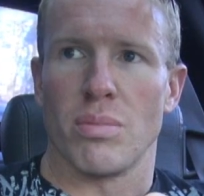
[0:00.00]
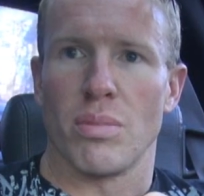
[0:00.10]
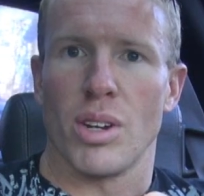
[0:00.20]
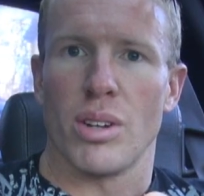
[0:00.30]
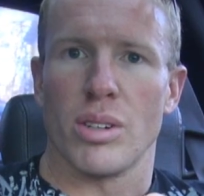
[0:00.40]

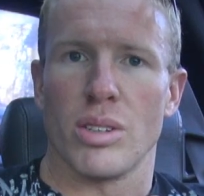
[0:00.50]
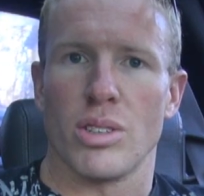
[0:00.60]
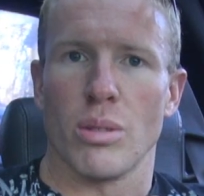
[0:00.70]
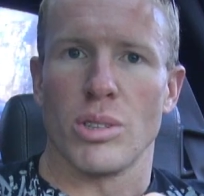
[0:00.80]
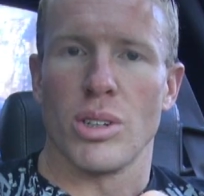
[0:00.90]
year to
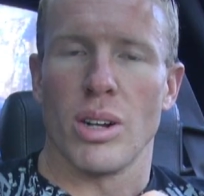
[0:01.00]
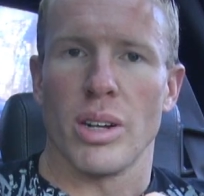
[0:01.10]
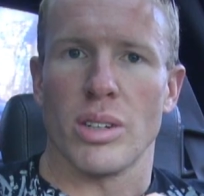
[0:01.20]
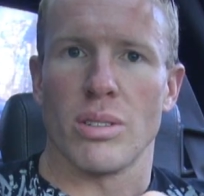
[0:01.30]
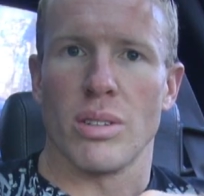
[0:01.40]
troubleshoot
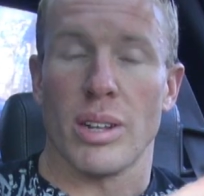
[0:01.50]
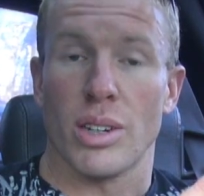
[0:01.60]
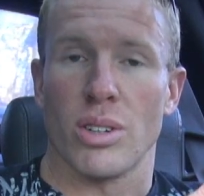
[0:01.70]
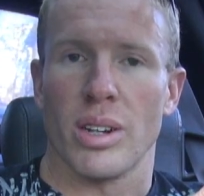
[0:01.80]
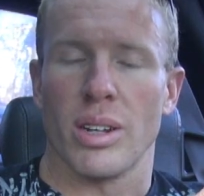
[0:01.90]

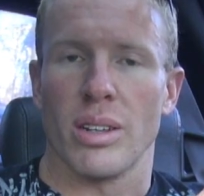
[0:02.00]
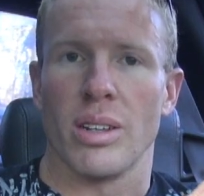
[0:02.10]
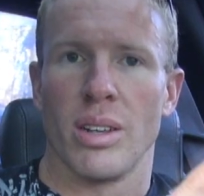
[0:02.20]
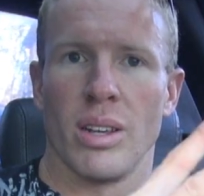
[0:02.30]
electronically.